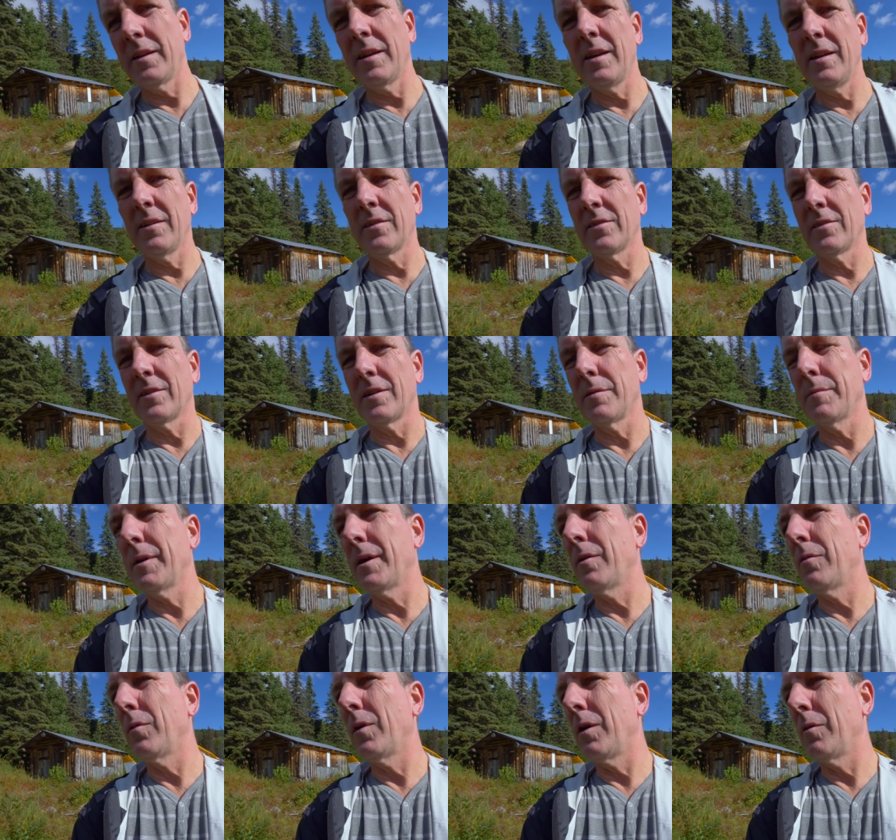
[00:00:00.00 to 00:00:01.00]
he doesn't come
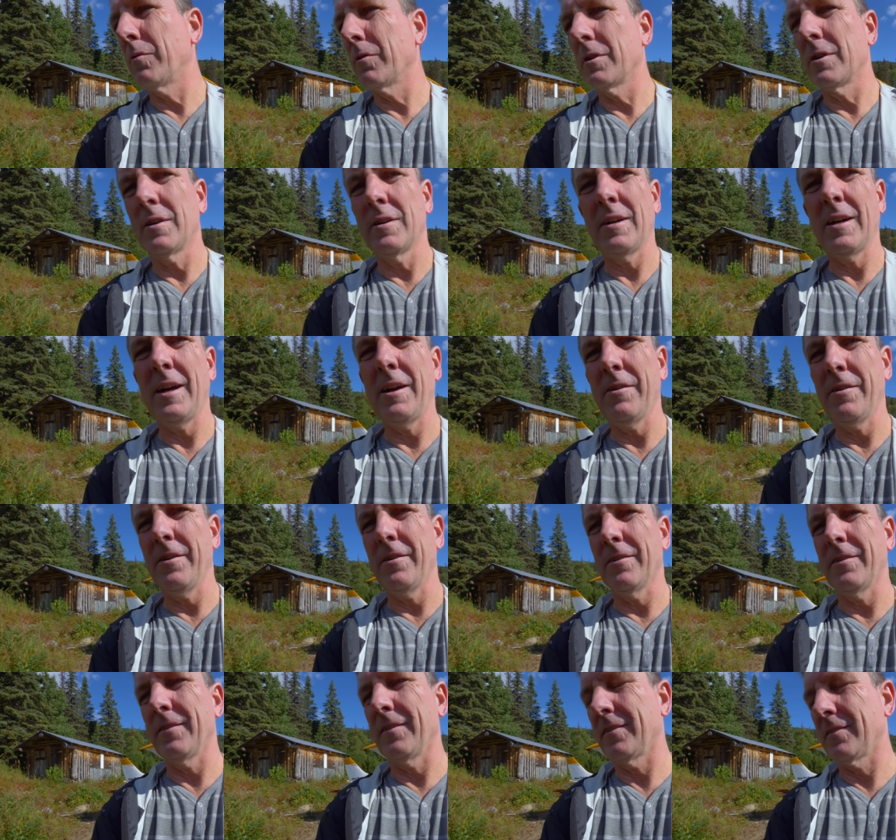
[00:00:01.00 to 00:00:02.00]
out while we're out
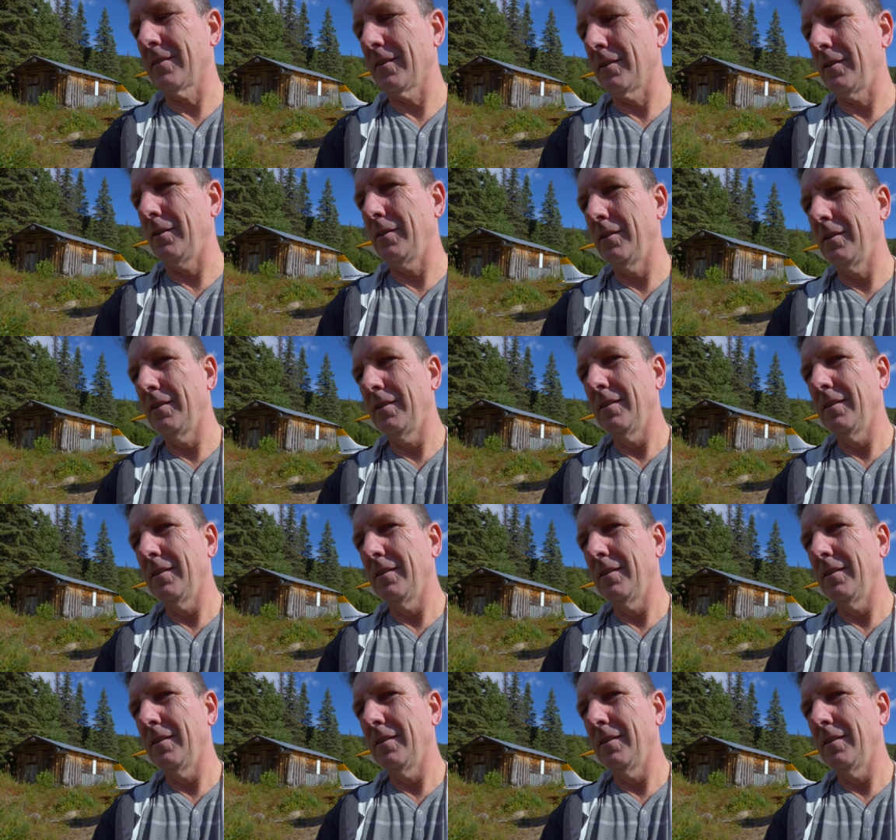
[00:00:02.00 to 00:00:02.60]
here on this little